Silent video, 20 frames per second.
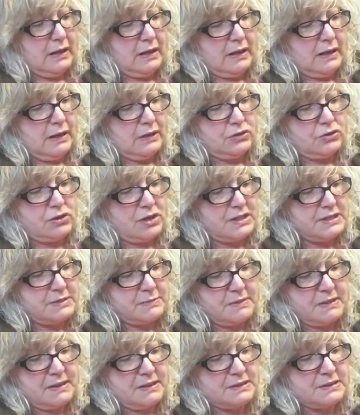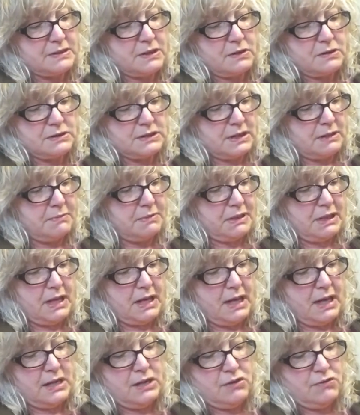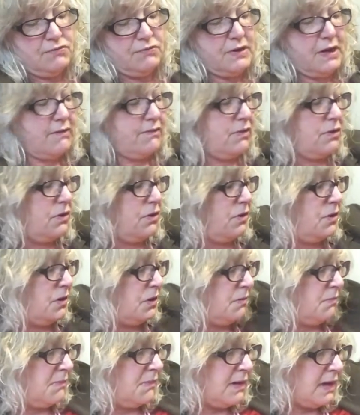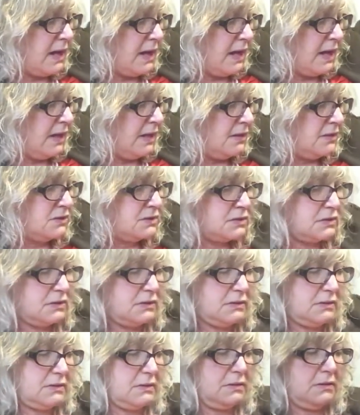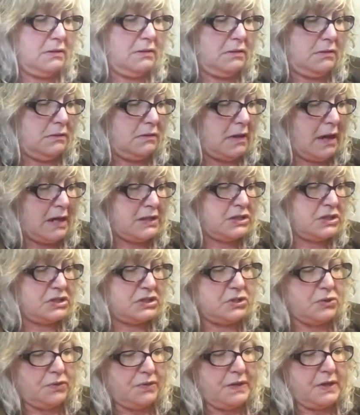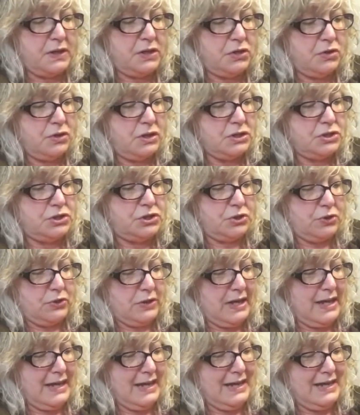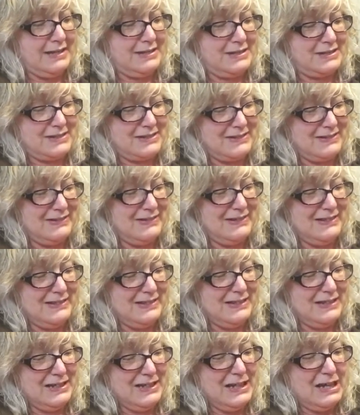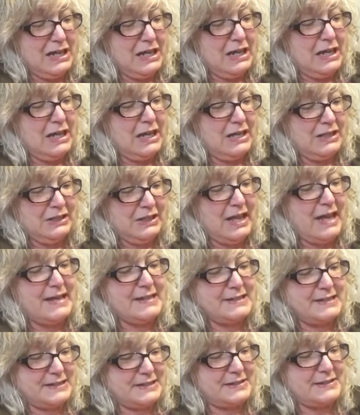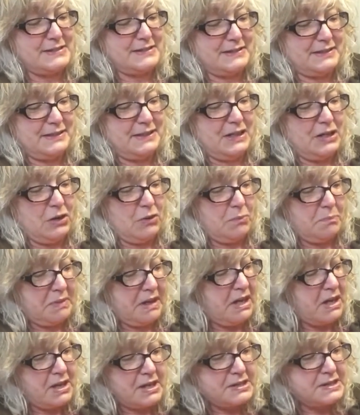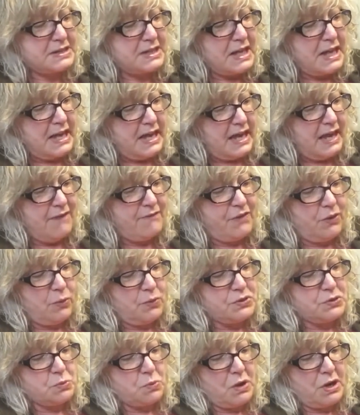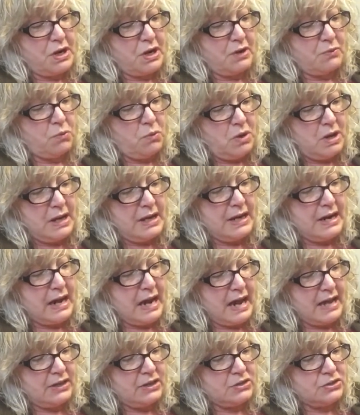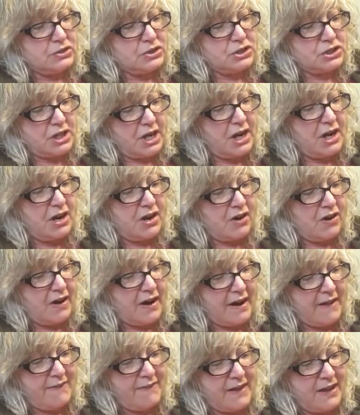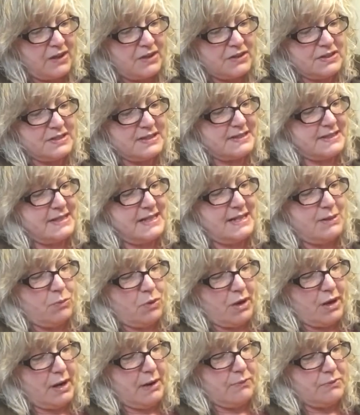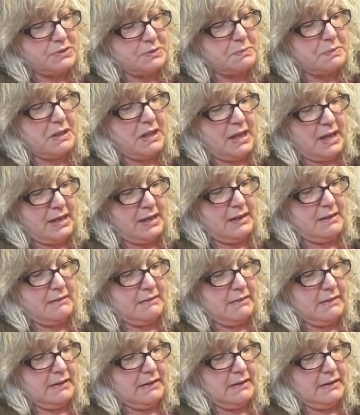And trust me, the songs I play, you've never heard them, and I just don't think you'd enjoy it. Unless, because if it was one-on-one, I could share and they could see what I was playing.